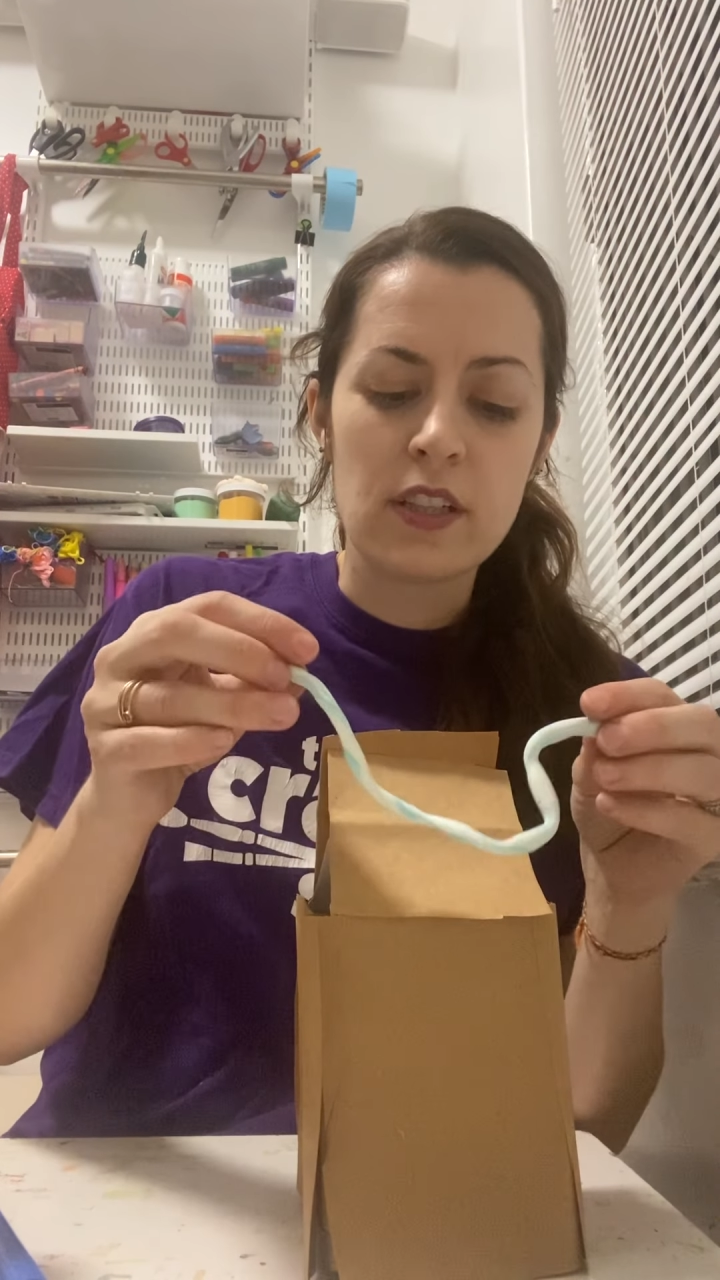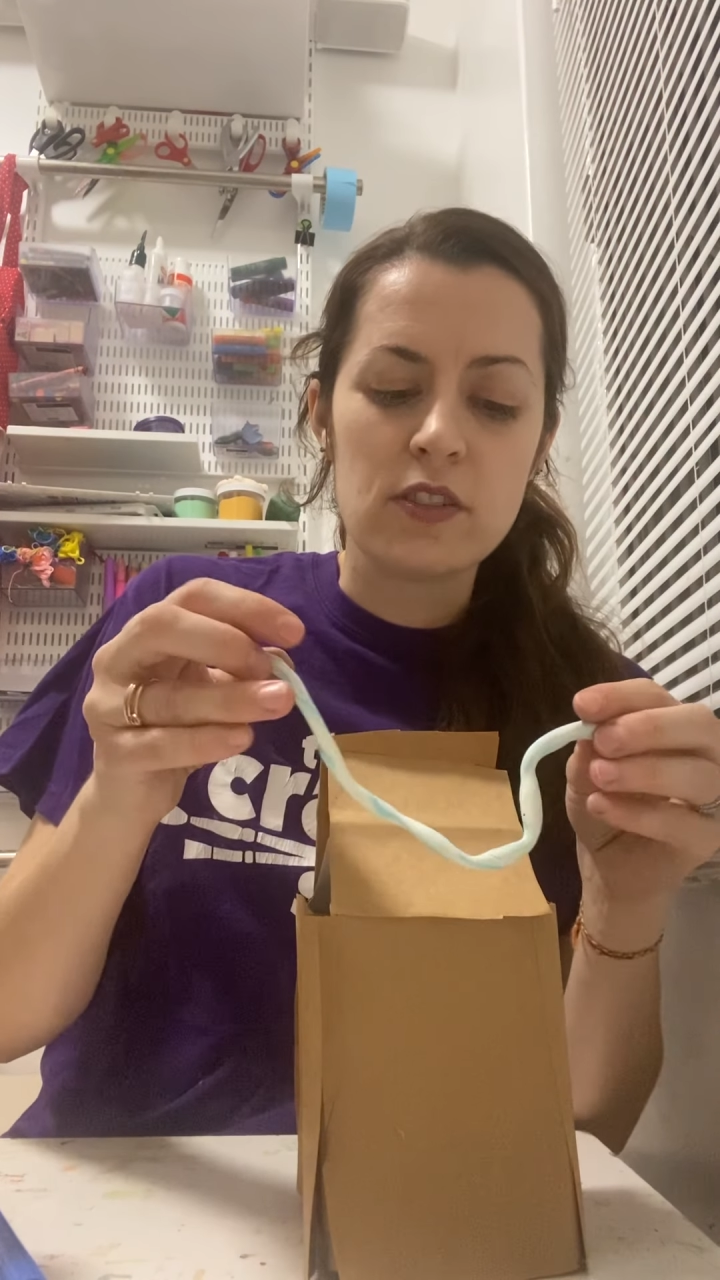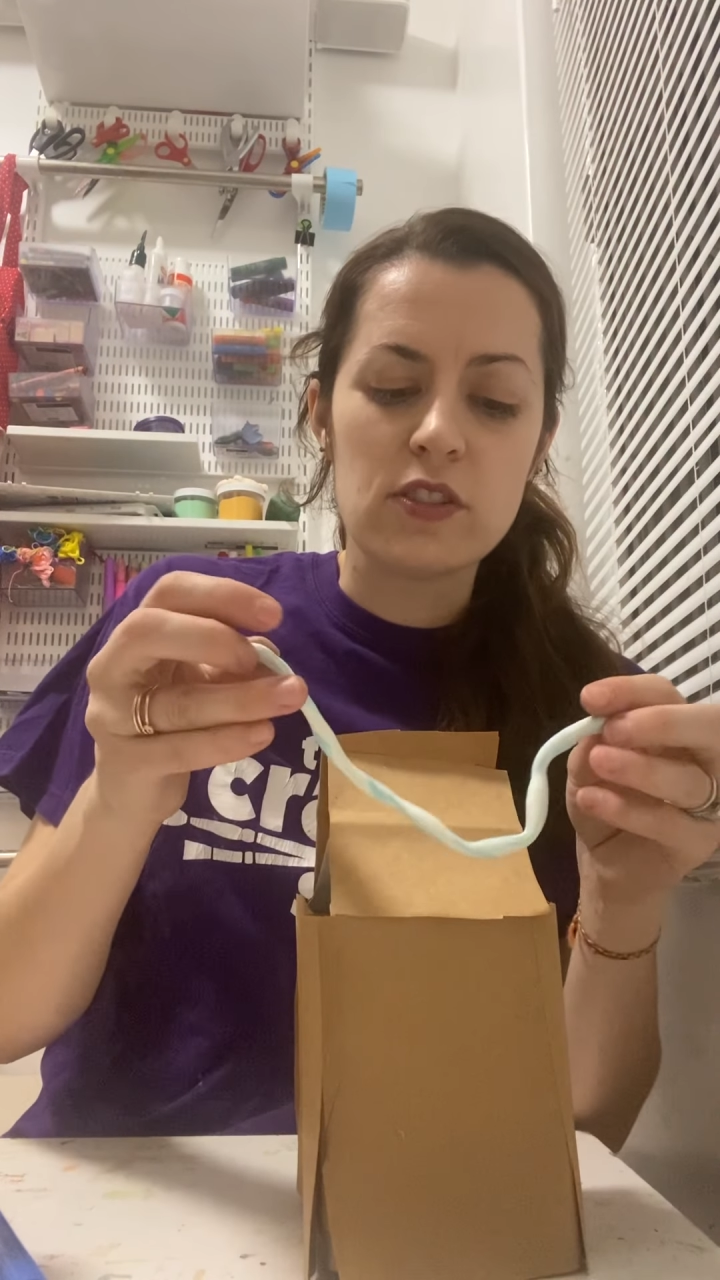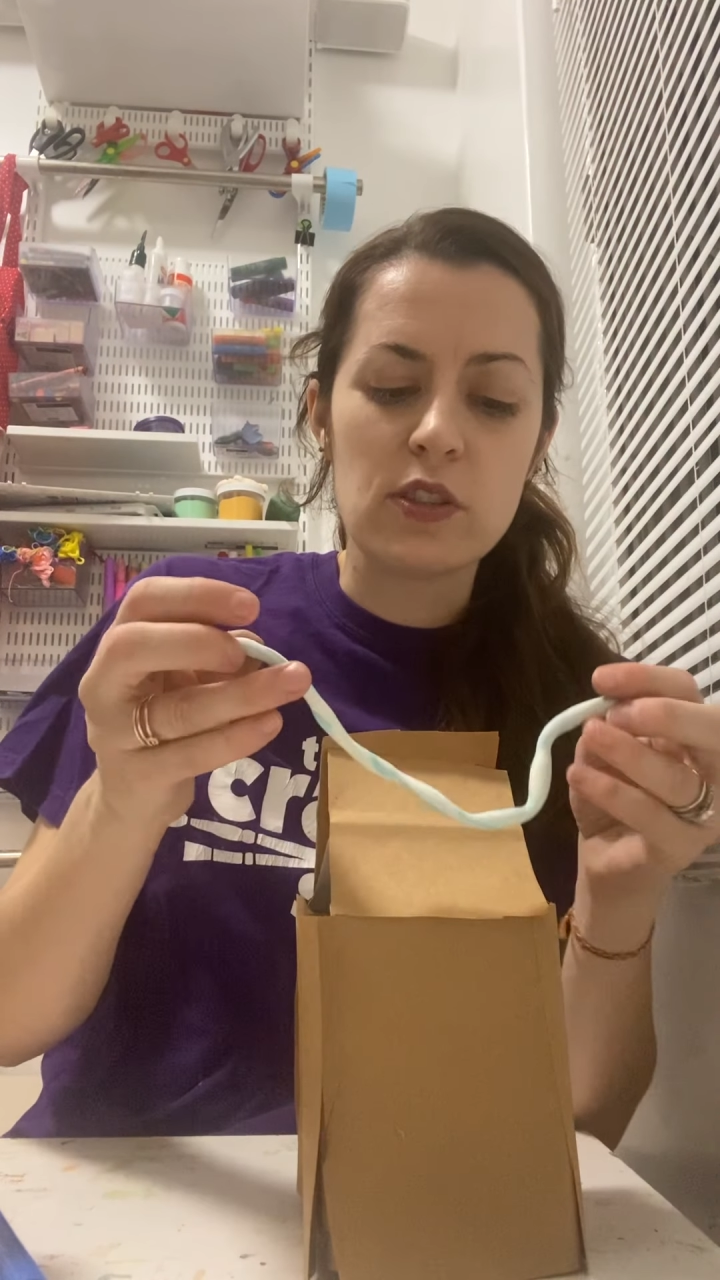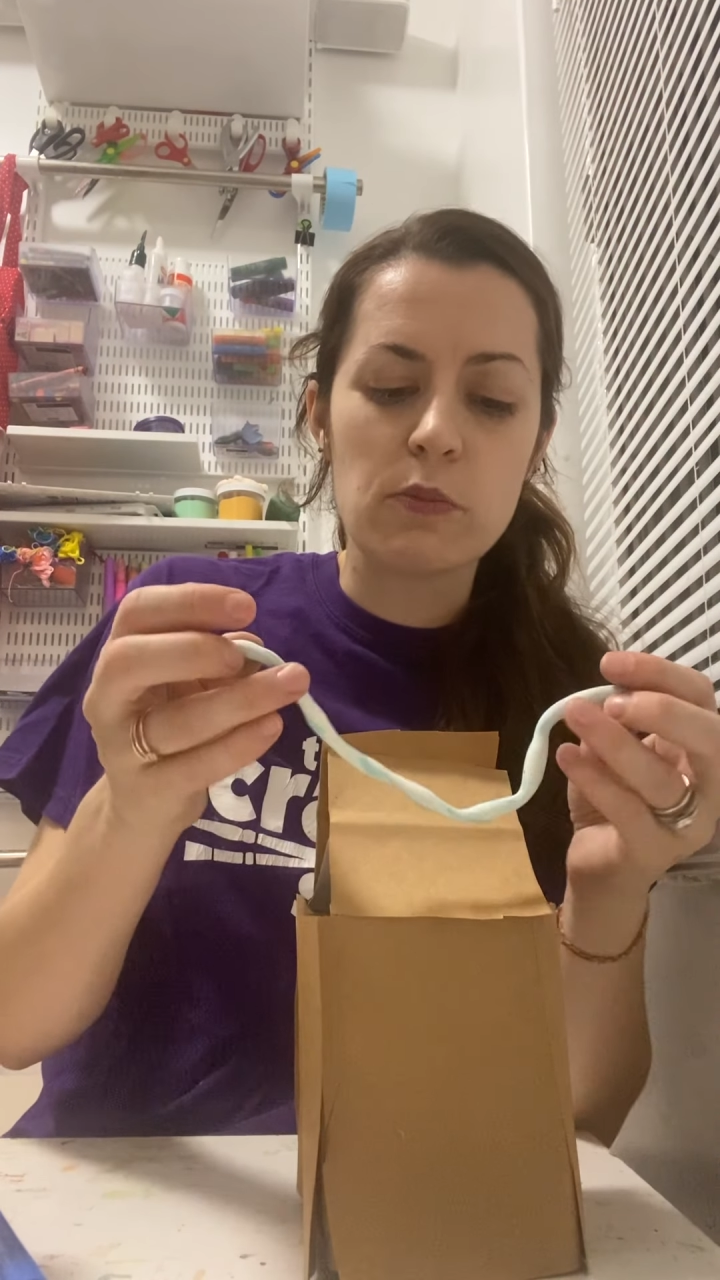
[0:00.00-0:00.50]

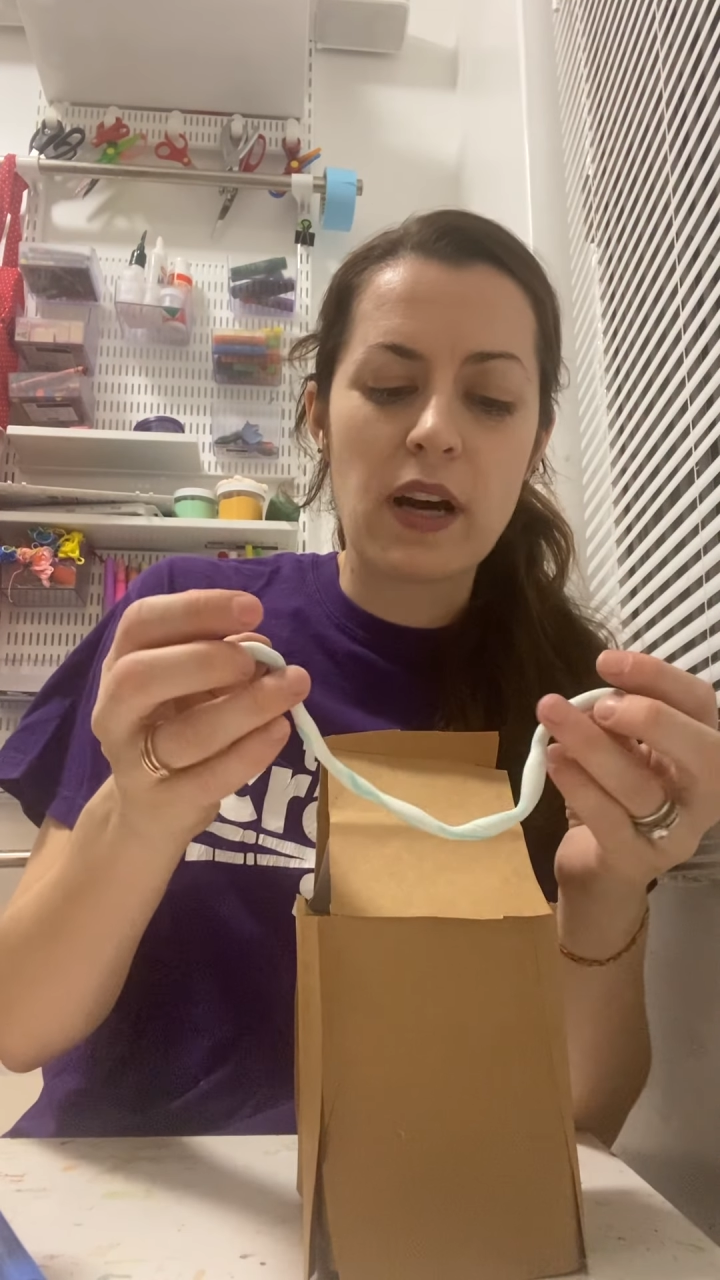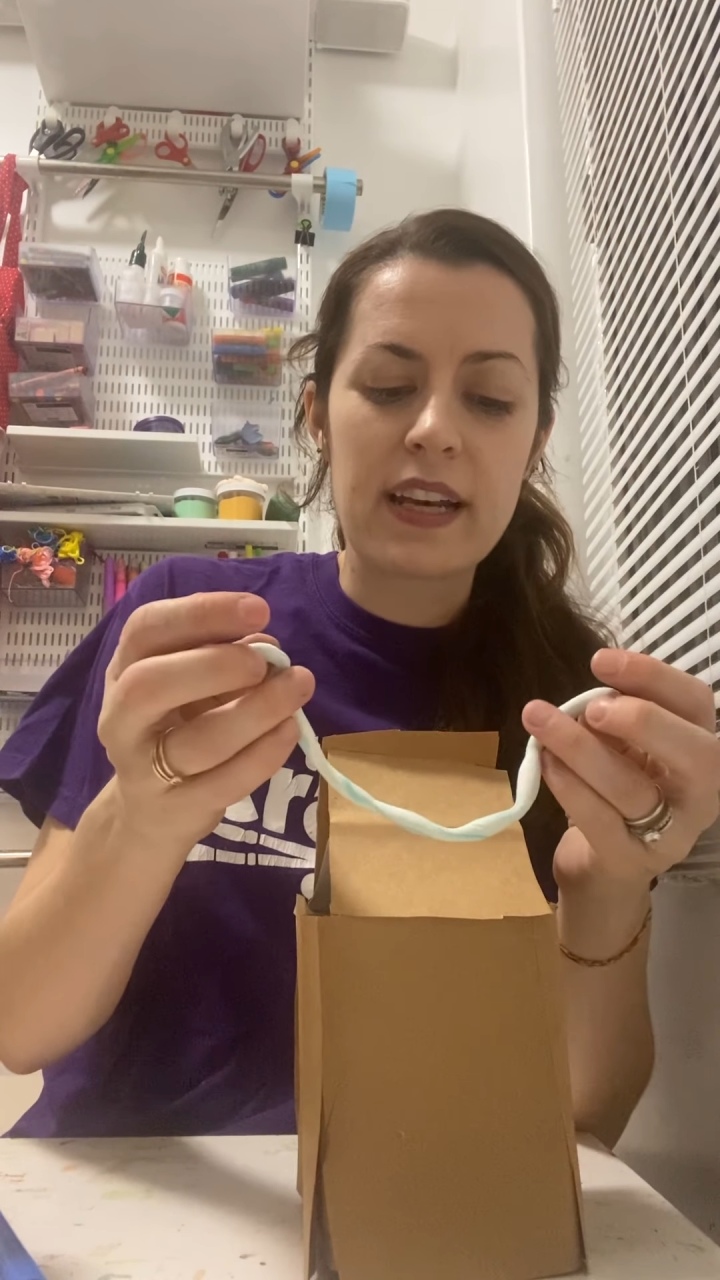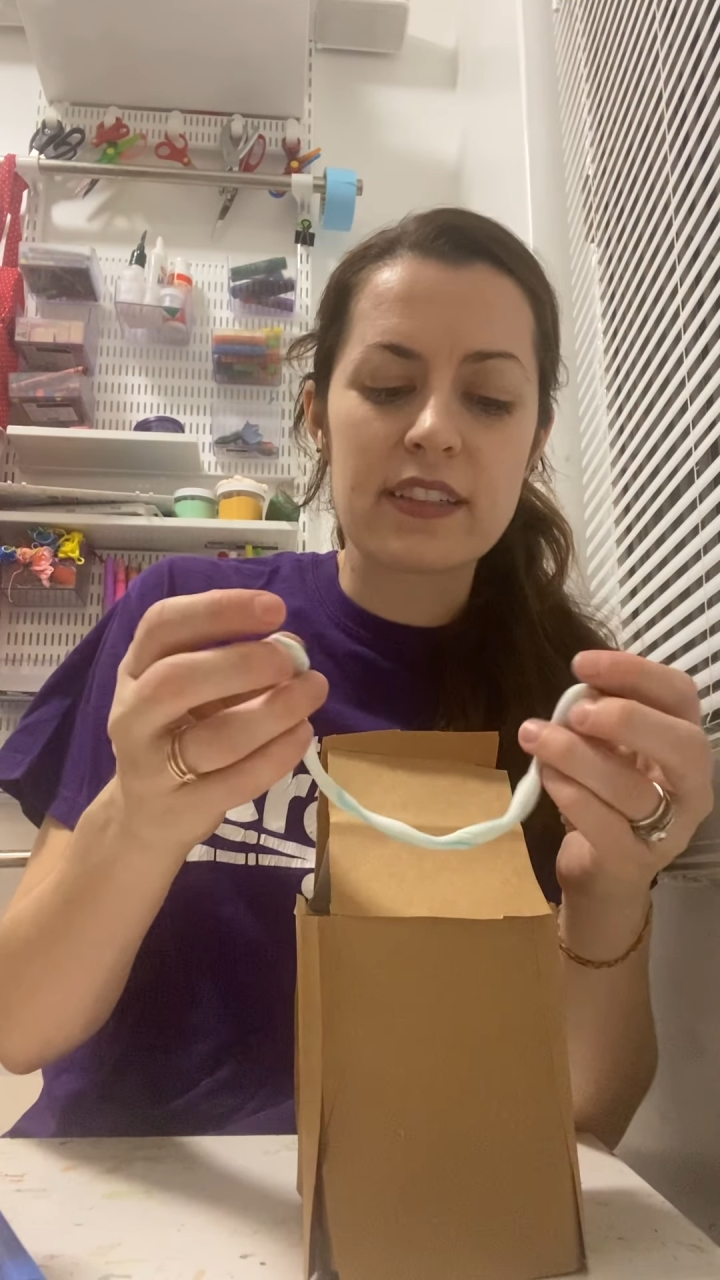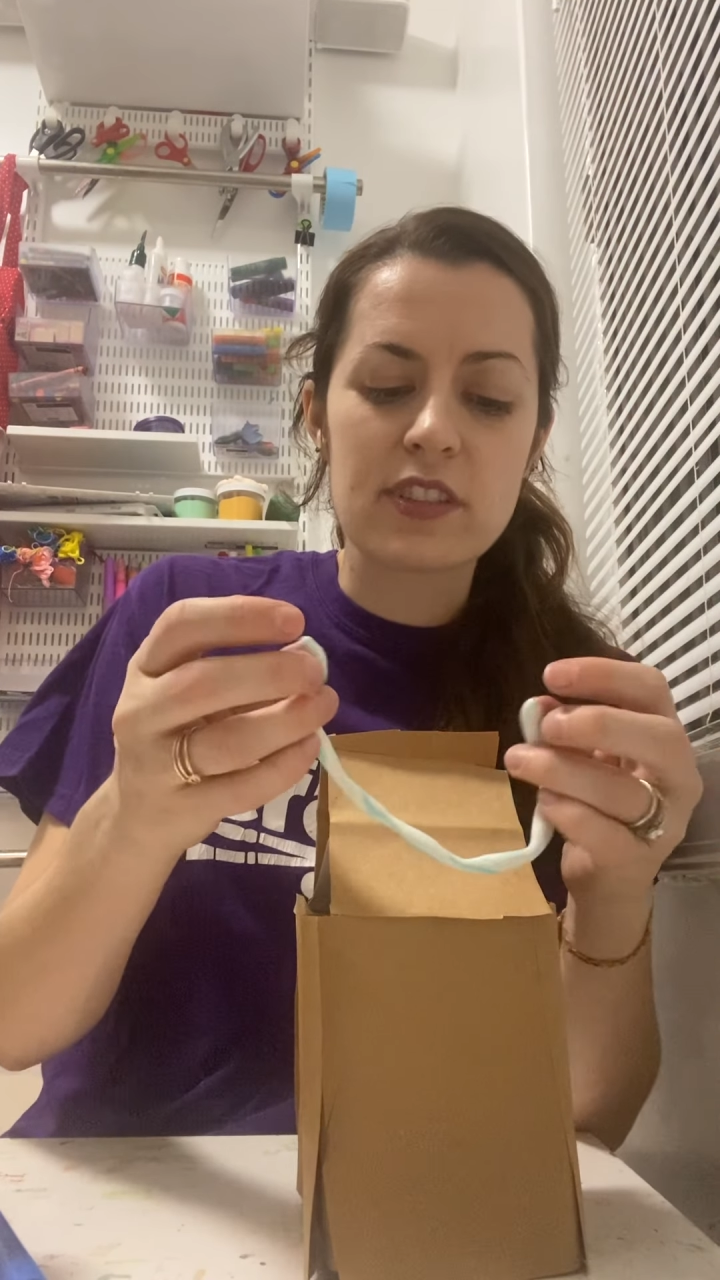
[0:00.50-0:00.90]
Do you want it